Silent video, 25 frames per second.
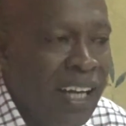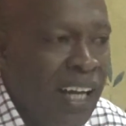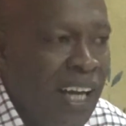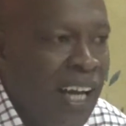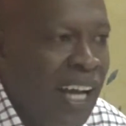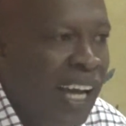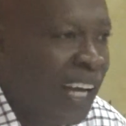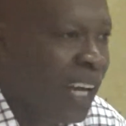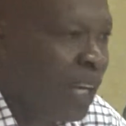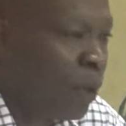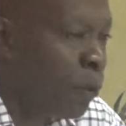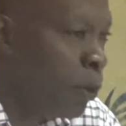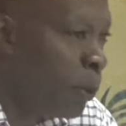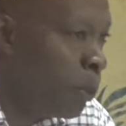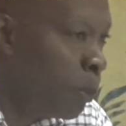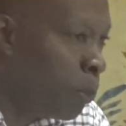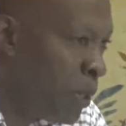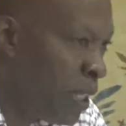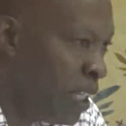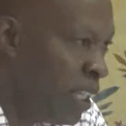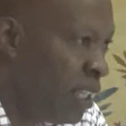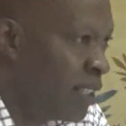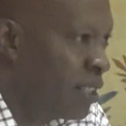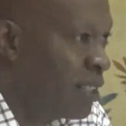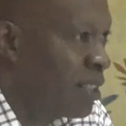I
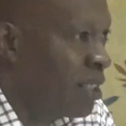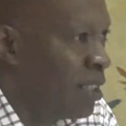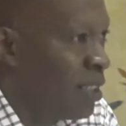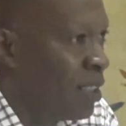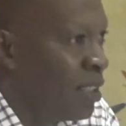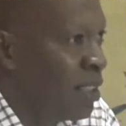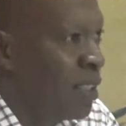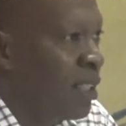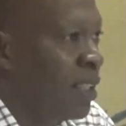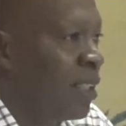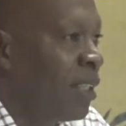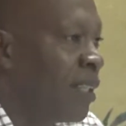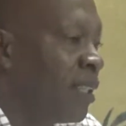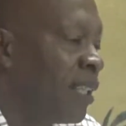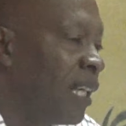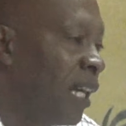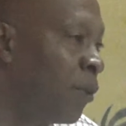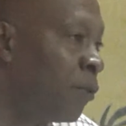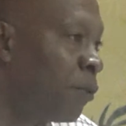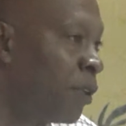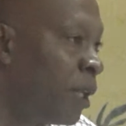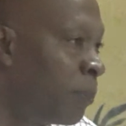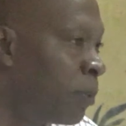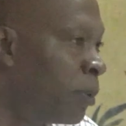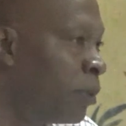repeat that
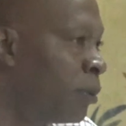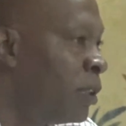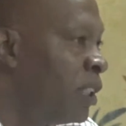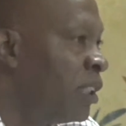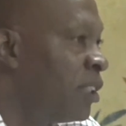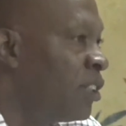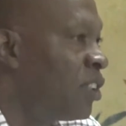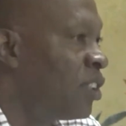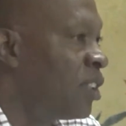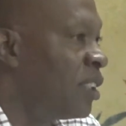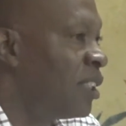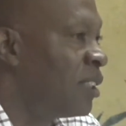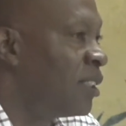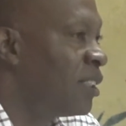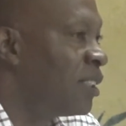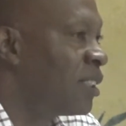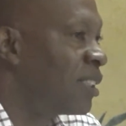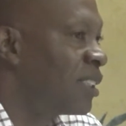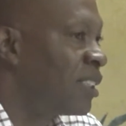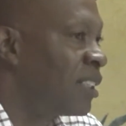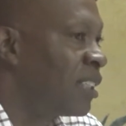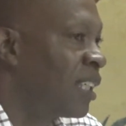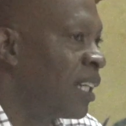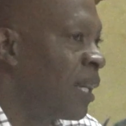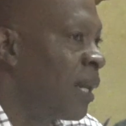
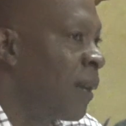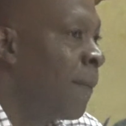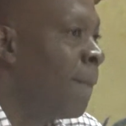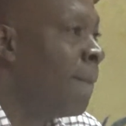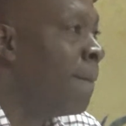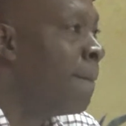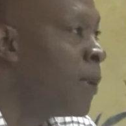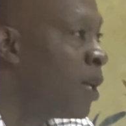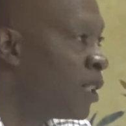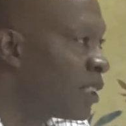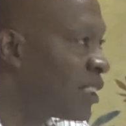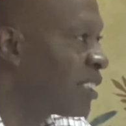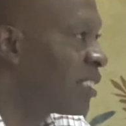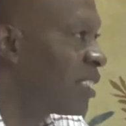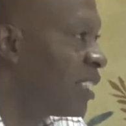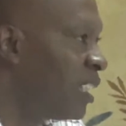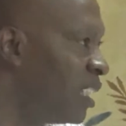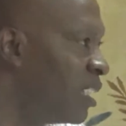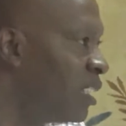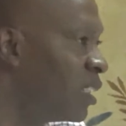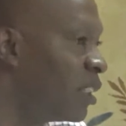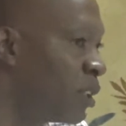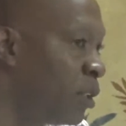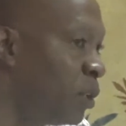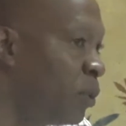reparations must
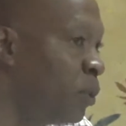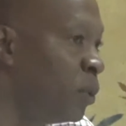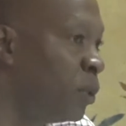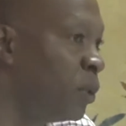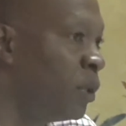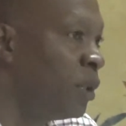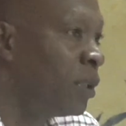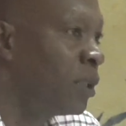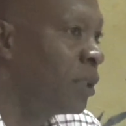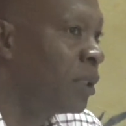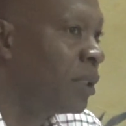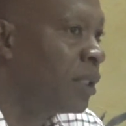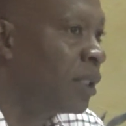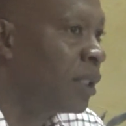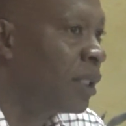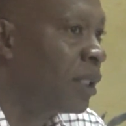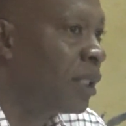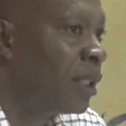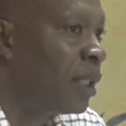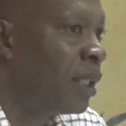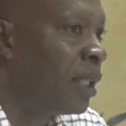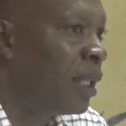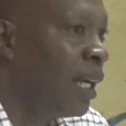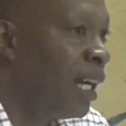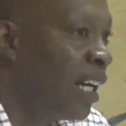include
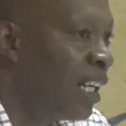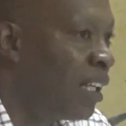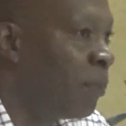an